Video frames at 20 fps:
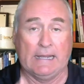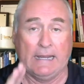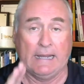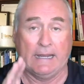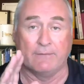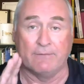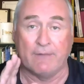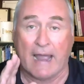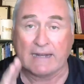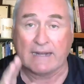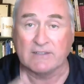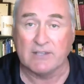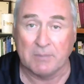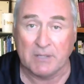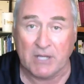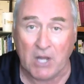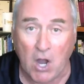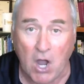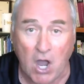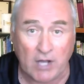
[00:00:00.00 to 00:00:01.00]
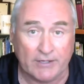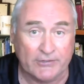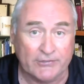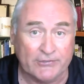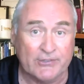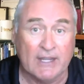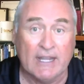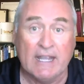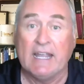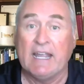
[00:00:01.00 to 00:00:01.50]
In fact, to be
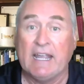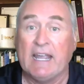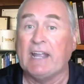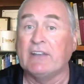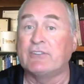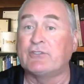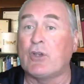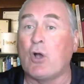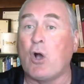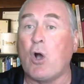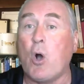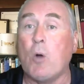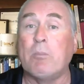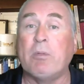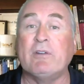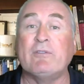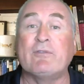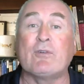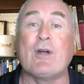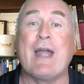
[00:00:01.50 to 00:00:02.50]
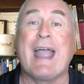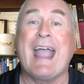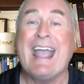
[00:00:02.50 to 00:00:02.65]
honest, it's open for